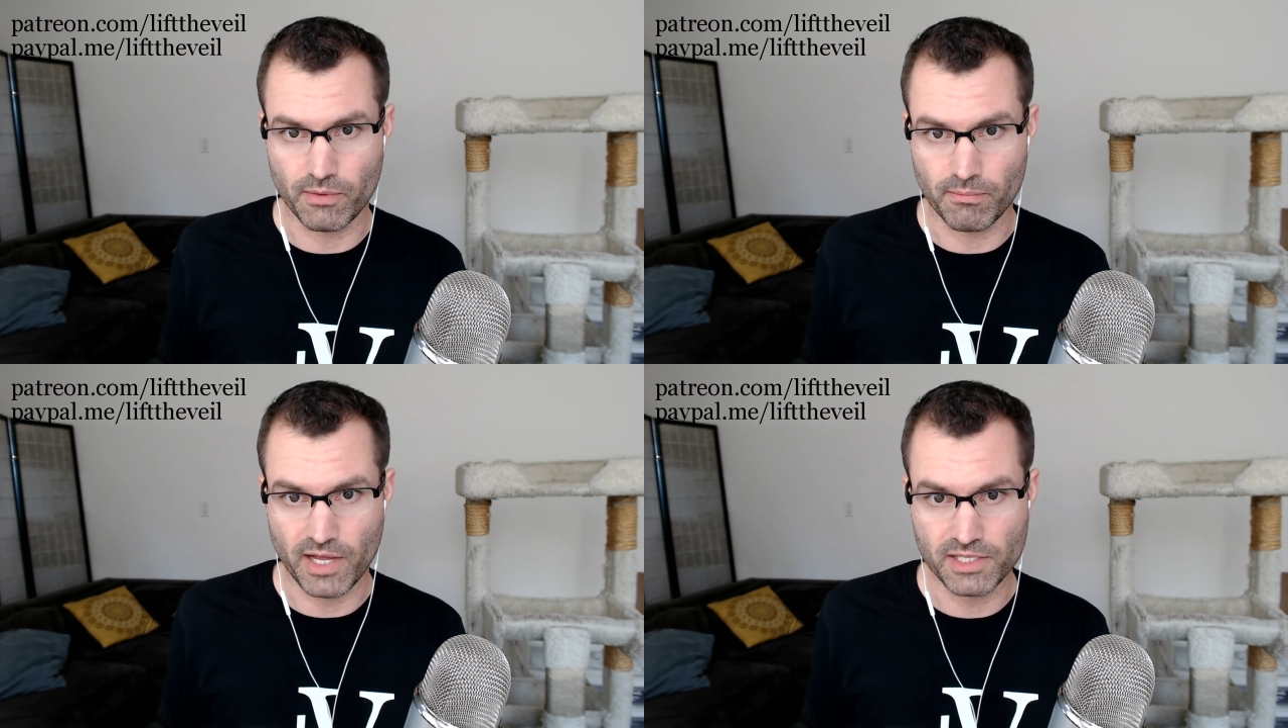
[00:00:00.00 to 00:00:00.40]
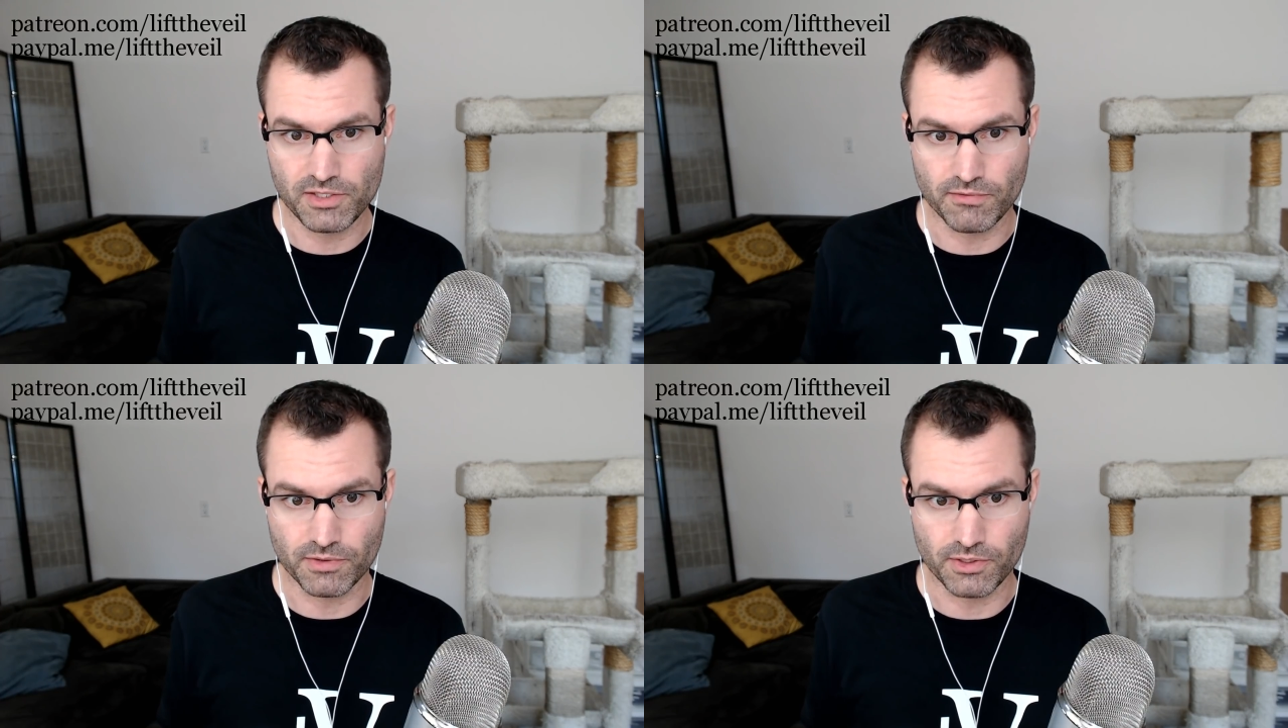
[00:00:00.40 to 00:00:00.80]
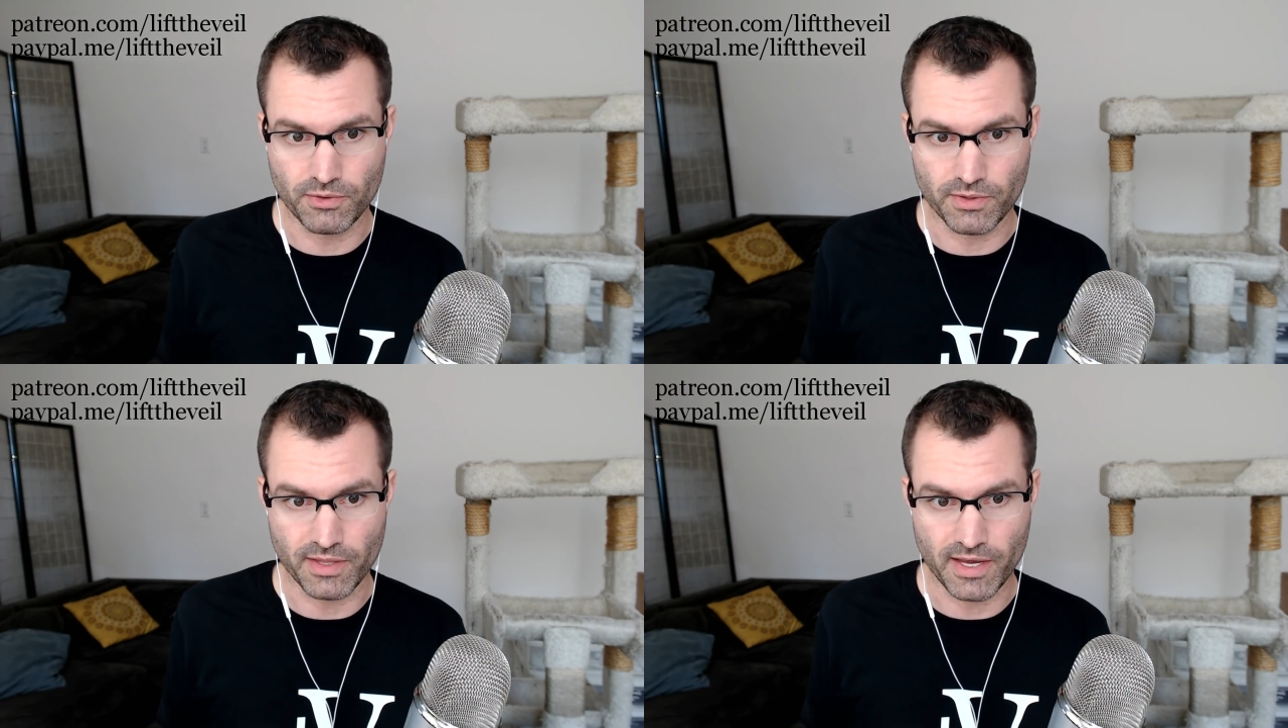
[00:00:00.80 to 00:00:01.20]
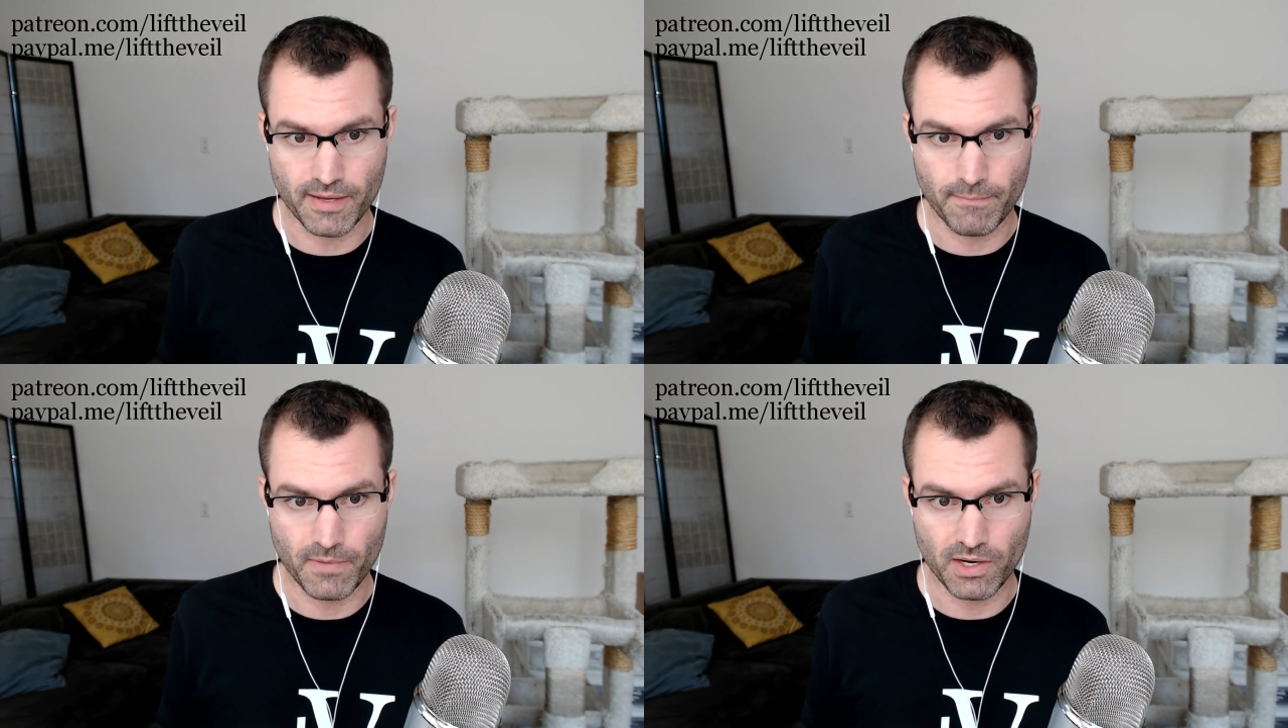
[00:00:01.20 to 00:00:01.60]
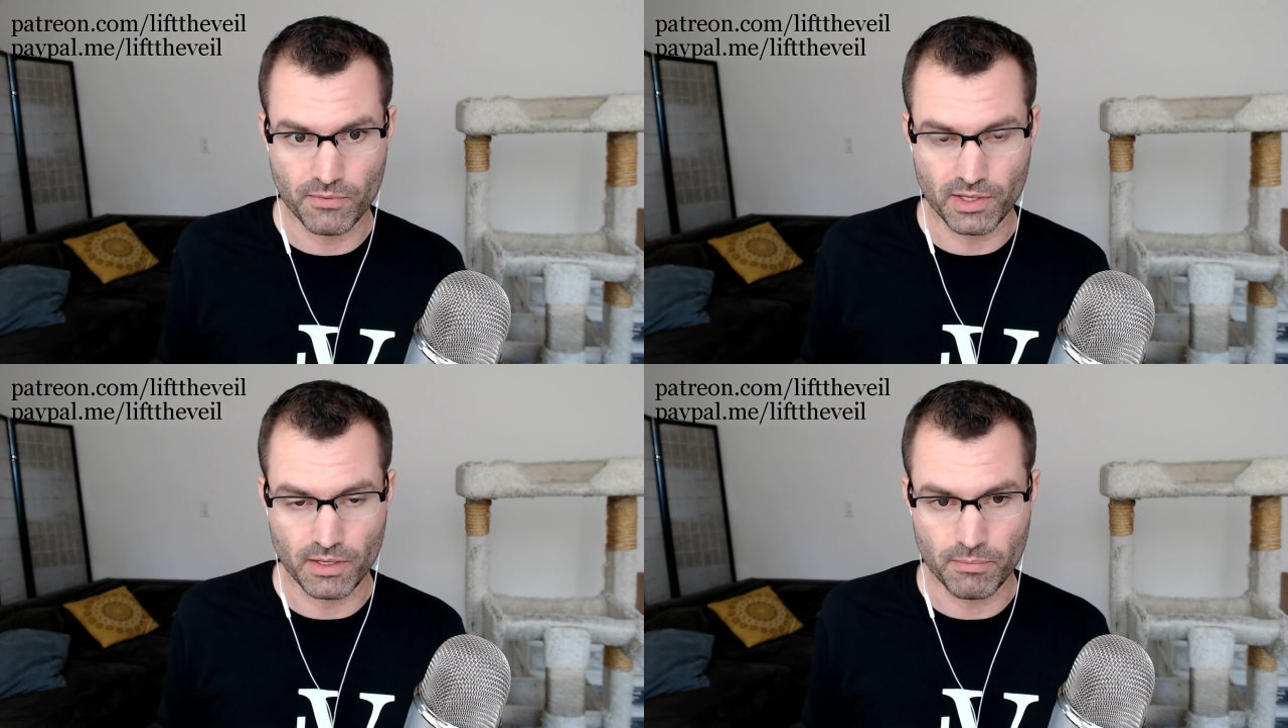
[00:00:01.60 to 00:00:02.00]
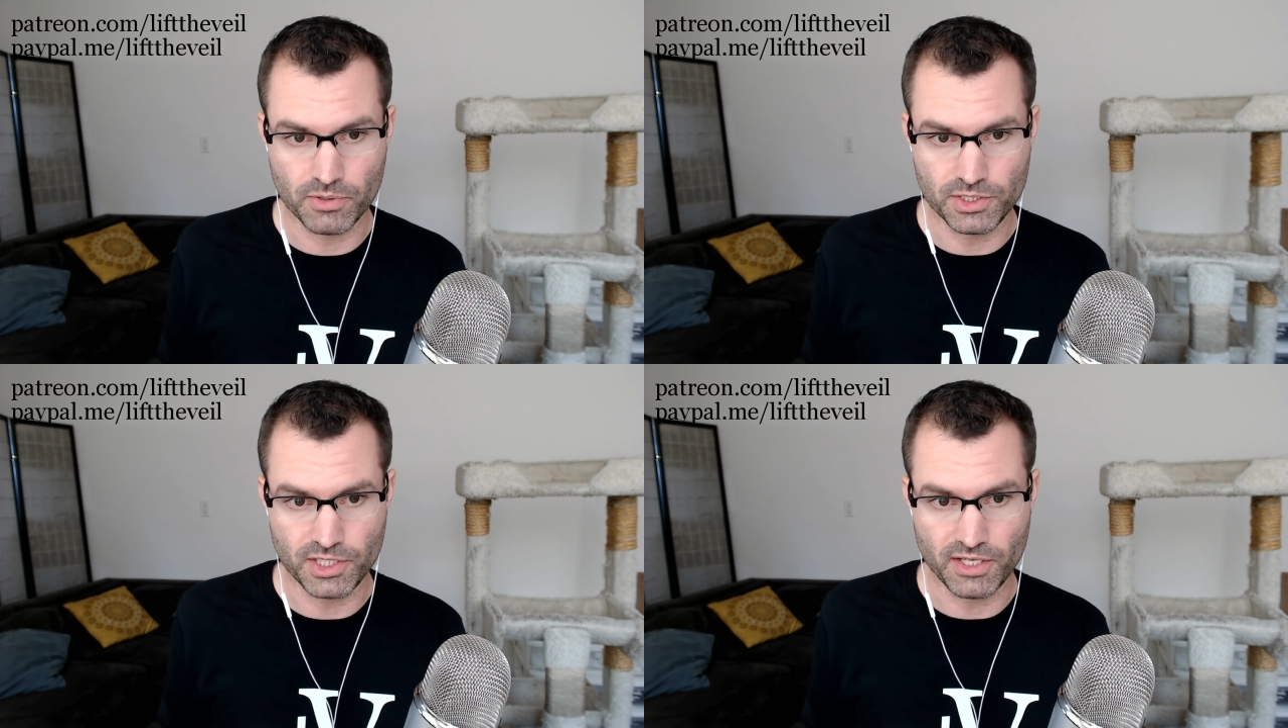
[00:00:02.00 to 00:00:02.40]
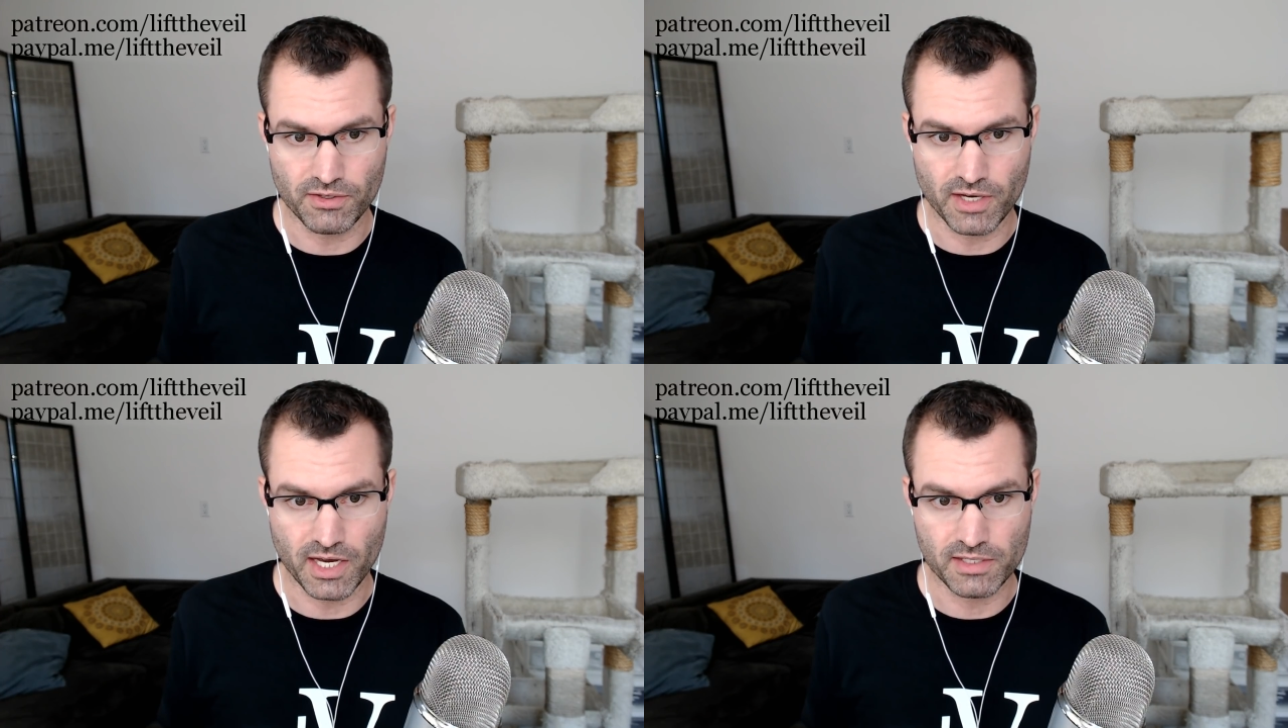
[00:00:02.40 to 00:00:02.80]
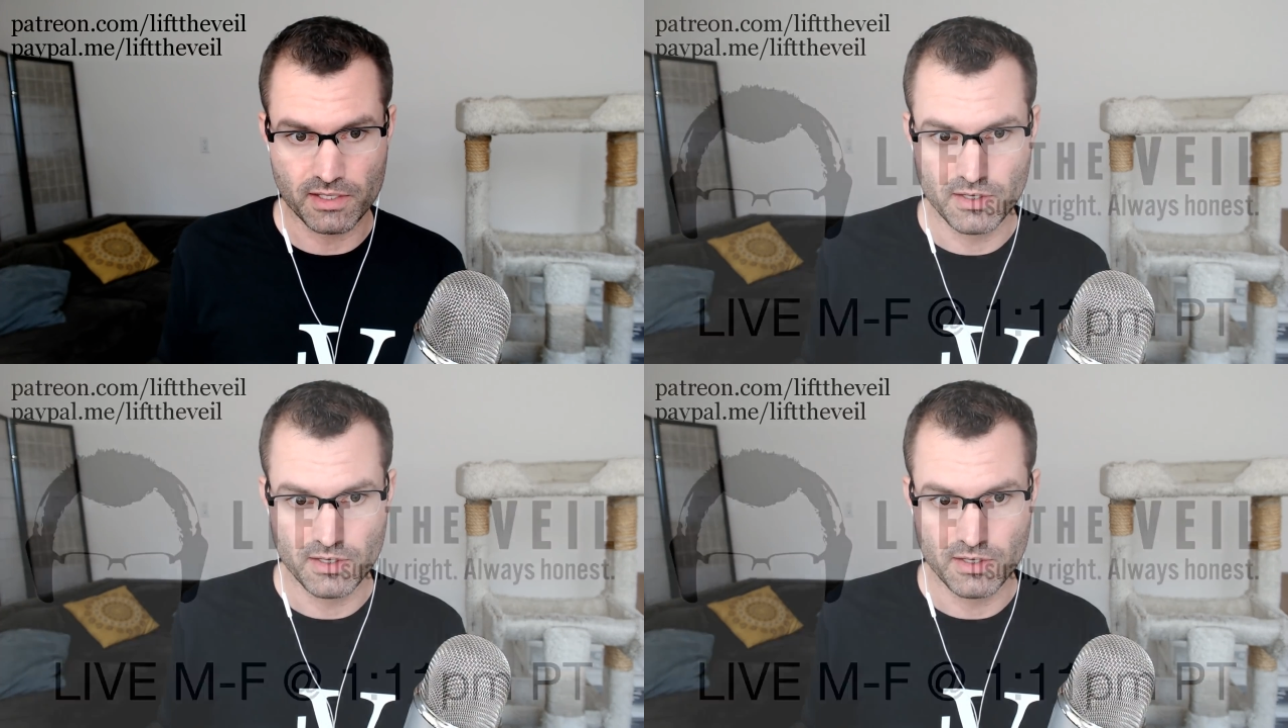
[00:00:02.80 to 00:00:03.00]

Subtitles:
and bless you for doing that, I really appreciate you guys,